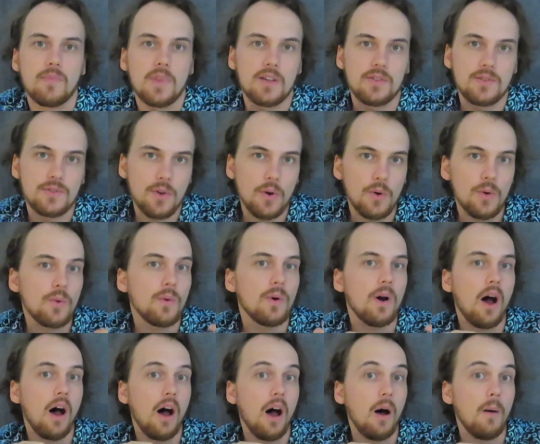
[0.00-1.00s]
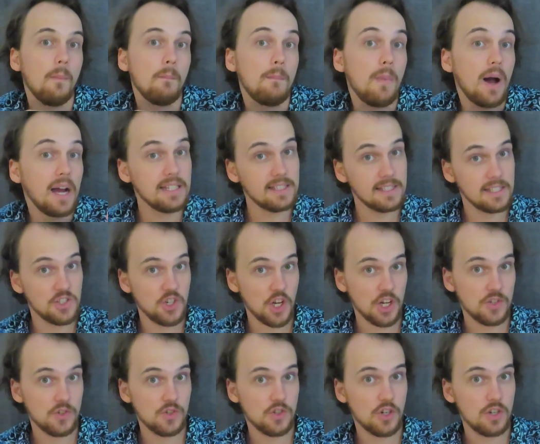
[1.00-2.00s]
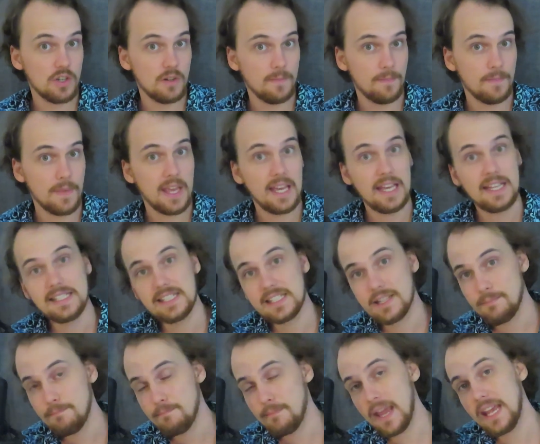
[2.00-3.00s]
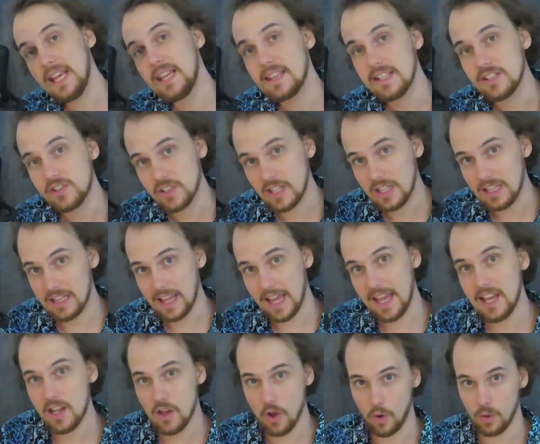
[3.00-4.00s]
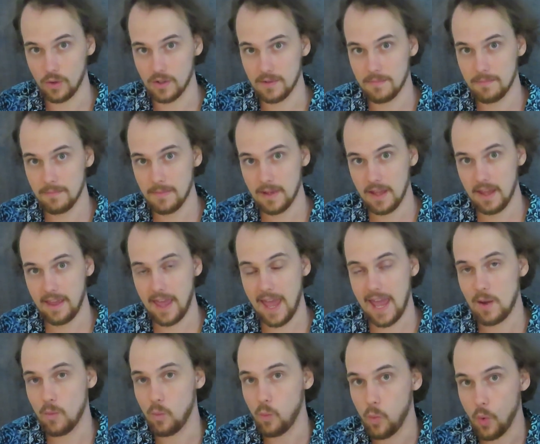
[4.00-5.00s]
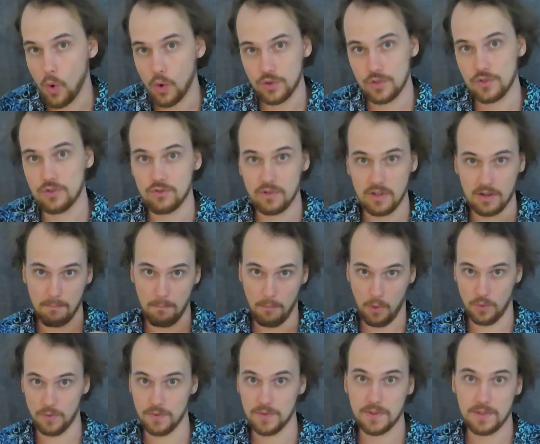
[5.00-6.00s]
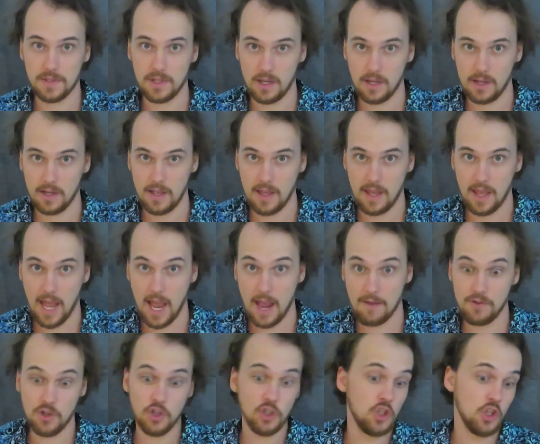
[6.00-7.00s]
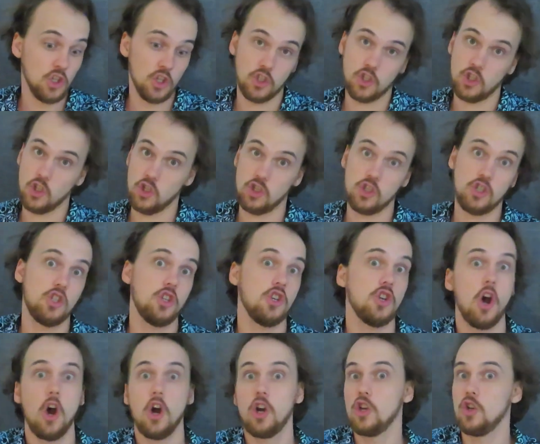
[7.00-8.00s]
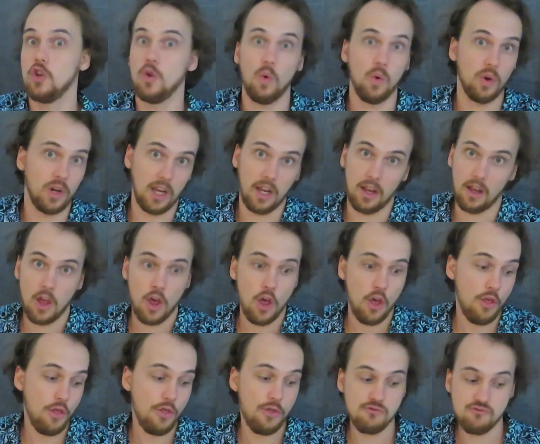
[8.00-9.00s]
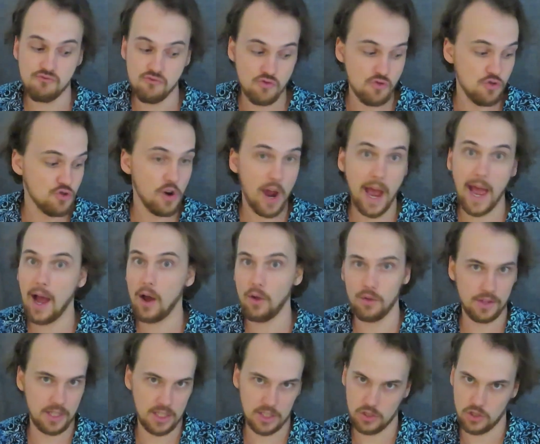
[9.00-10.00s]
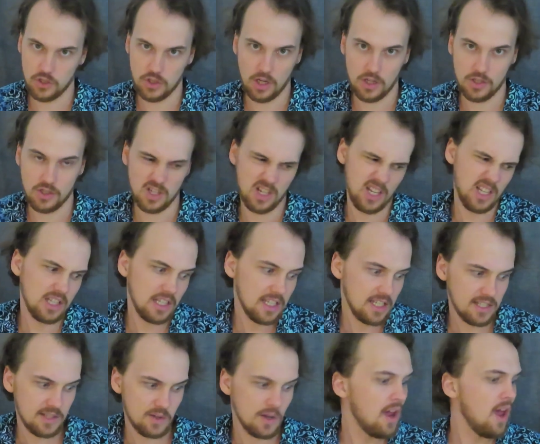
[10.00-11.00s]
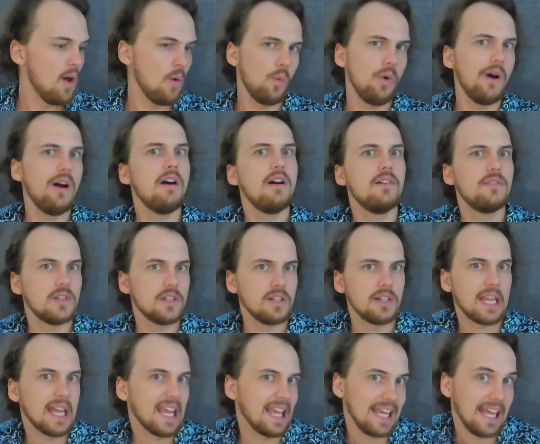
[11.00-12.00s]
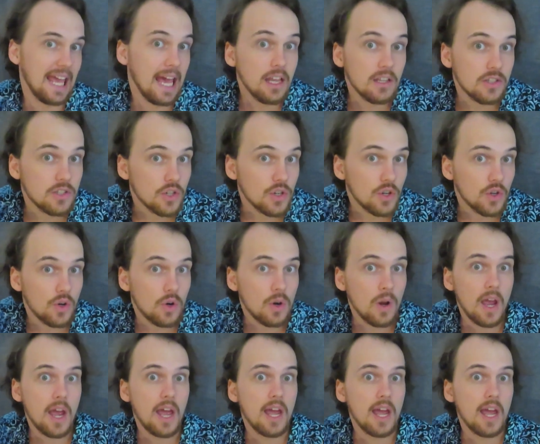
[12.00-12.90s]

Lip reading: So my suggestion is to make this clay golem a wandering monster. Have it just juggernauting throughout this dungeon, at least wherever it can get to